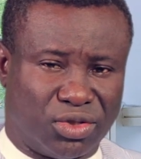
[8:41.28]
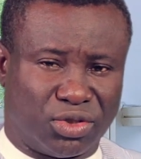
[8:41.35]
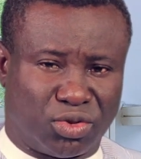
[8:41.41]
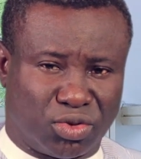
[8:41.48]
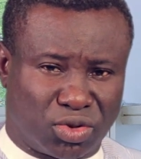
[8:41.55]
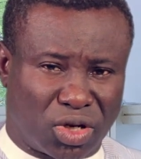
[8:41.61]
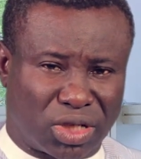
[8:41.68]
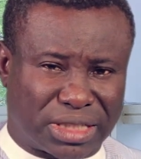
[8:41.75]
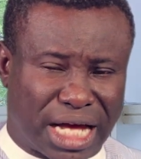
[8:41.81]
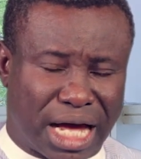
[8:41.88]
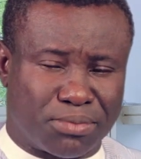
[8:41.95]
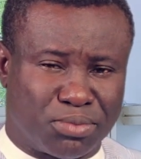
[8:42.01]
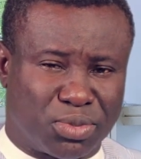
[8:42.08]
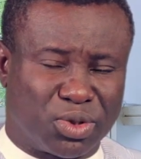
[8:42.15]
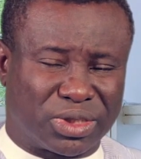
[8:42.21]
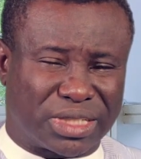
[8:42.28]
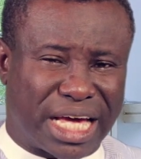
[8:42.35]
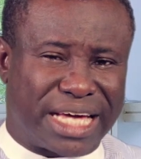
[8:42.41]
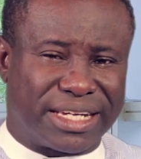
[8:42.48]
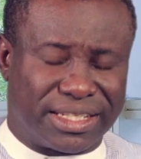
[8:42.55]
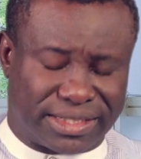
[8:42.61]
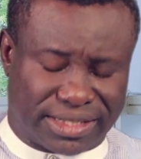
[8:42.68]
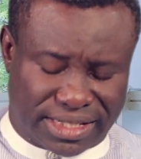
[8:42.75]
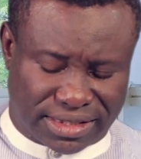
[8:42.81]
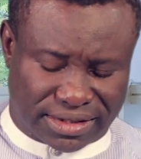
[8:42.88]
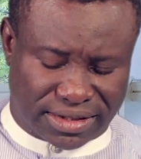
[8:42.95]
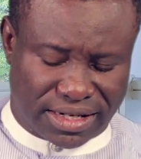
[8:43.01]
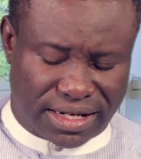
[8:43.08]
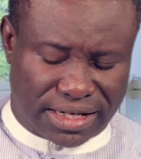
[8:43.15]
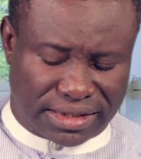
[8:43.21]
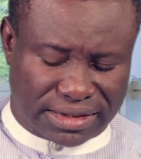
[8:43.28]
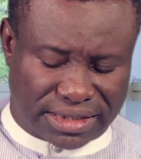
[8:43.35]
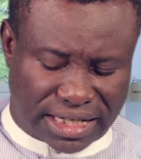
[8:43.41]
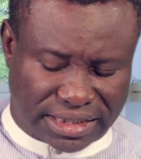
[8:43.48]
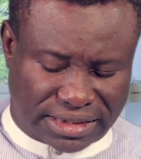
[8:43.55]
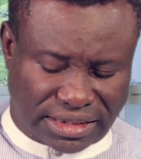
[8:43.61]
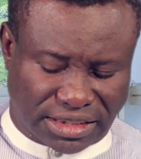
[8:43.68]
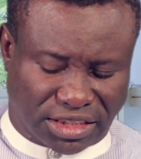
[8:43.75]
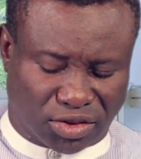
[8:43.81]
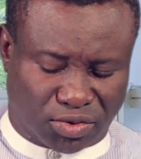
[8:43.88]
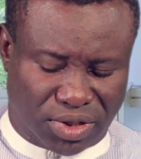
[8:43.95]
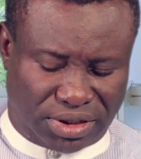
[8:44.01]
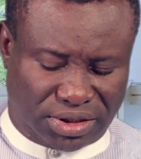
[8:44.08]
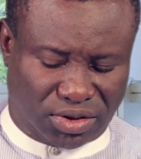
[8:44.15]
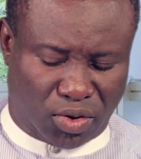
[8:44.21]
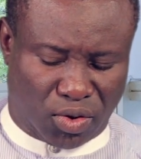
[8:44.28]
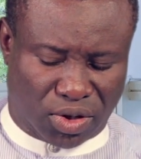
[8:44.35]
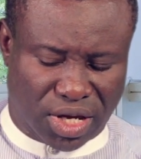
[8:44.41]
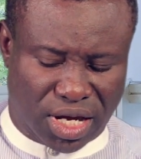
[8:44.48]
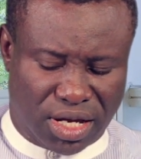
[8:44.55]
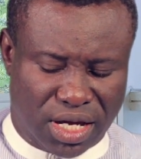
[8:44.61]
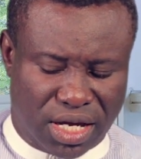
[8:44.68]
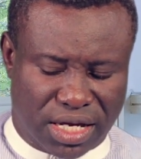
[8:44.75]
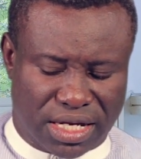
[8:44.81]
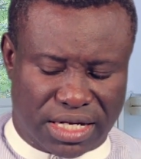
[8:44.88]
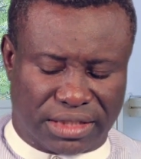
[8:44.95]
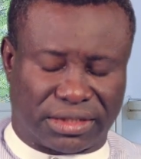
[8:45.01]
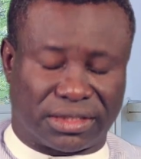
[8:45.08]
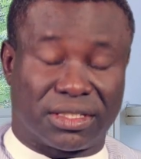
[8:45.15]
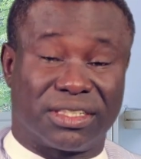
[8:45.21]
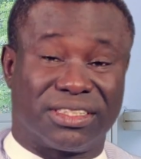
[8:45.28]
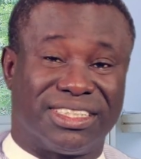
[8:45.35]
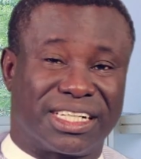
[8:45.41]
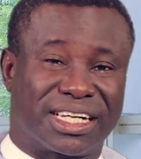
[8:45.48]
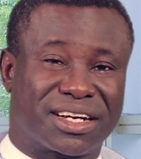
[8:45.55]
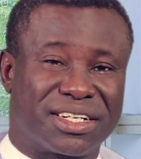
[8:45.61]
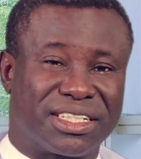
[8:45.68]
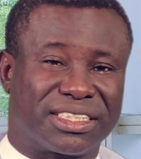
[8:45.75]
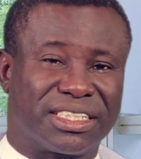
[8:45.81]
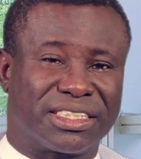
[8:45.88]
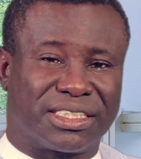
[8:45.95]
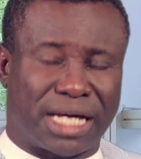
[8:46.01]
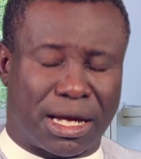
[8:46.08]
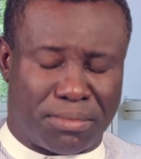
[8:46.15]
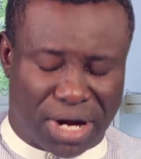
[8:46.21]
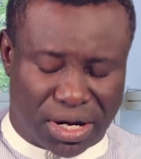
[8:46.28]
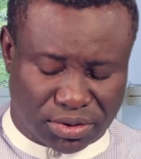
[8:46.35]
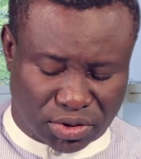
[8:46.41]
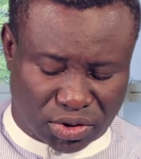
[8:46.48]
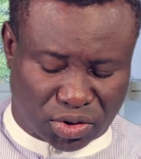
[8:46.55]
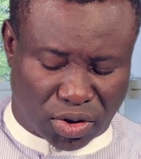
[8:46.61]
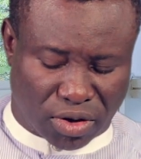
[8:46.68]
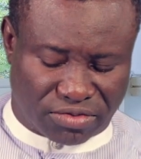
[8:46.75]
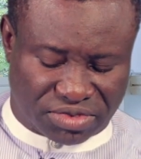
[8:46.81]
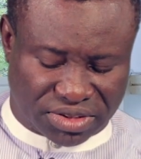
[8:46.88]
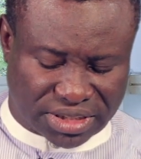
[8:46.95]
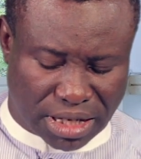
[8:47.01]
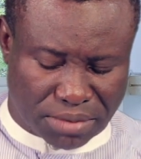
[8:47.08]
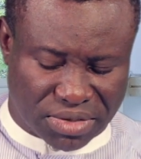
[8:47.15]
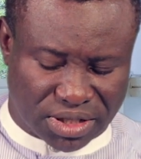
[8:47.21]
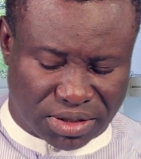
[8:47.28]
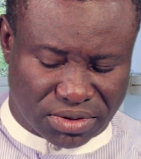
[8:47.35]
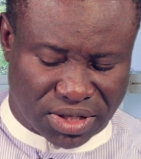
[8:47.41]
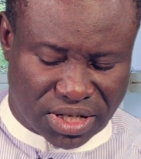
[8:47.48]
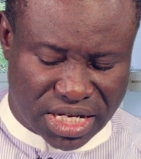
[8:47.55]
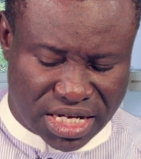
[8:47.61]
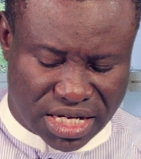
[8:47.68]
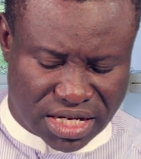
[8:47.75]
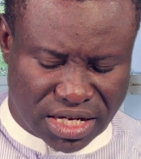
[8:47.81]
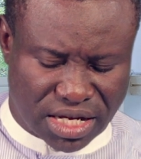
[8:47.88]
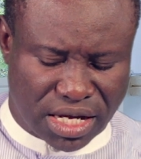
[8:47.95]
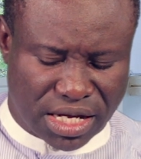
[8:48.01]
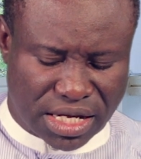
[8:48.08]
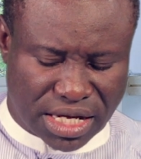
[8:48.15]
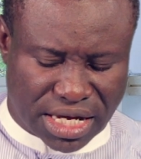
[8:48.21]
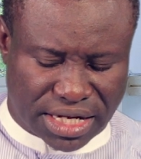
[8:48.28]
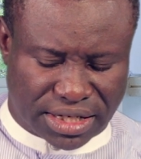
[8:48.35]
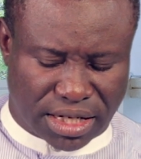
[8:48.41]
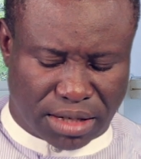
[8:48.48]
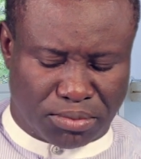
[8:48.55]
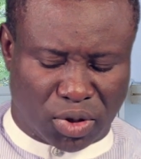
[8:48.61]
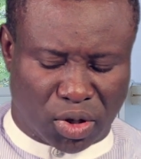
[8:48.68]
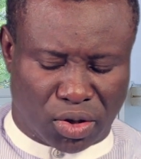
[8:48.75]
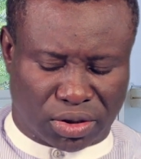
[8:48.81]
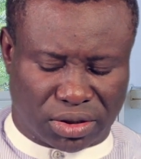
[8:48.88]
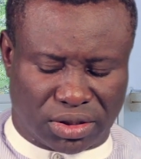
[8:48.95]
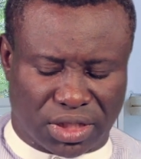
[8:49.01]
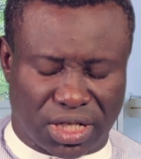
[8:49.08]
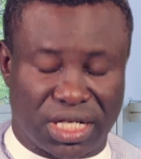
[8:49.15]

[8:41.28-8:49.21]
Do not abuse anything that is sweet. Okay, it decreases the amount of vitamin E in the blood.